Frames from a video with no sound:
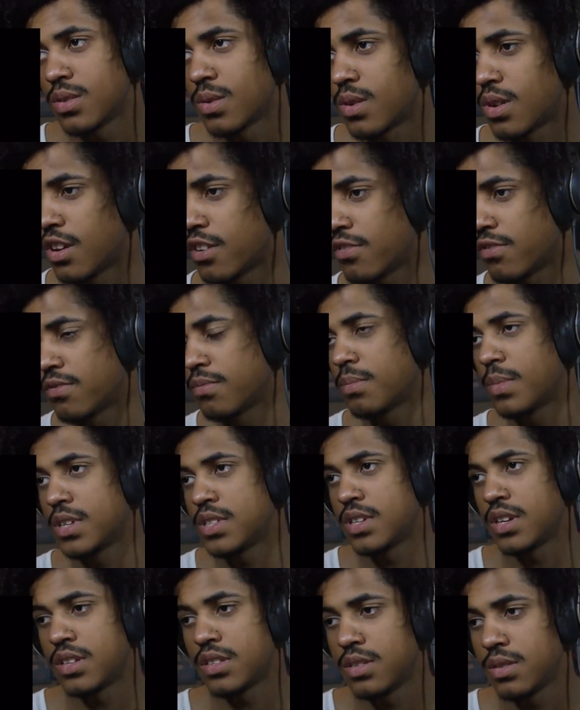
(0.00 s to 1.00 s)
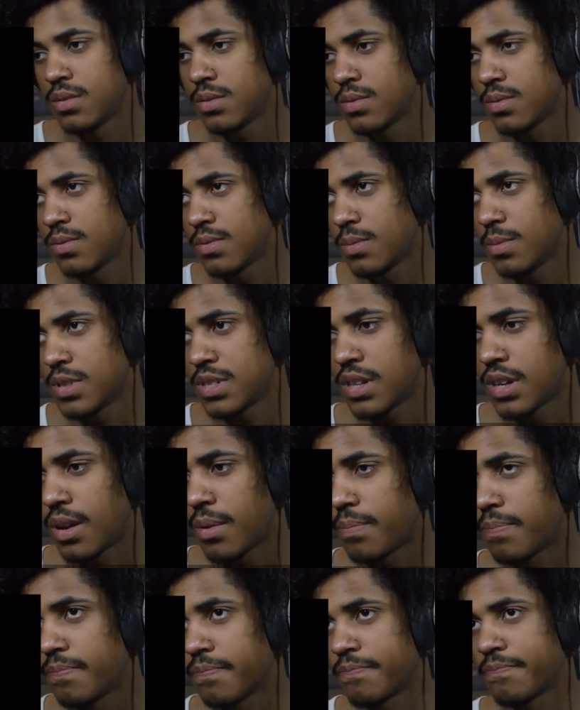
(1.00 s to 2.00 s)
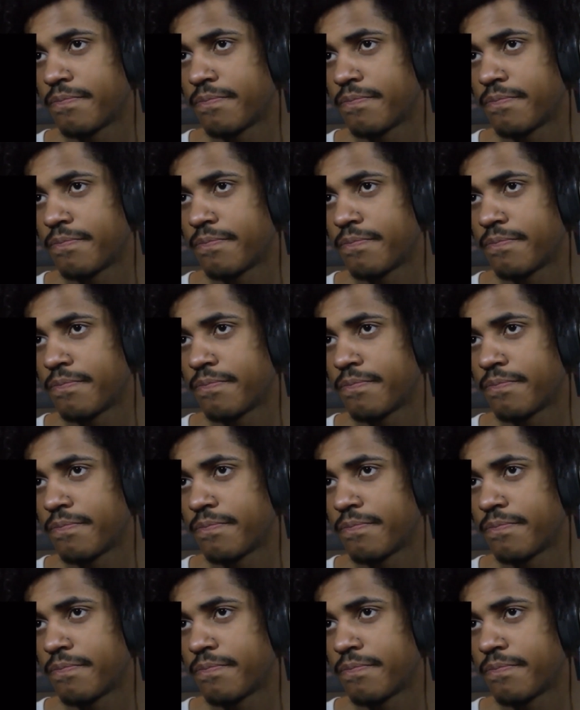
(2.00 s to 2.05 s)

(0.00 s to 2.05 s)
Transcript: showing off my tattoo. Let me stop.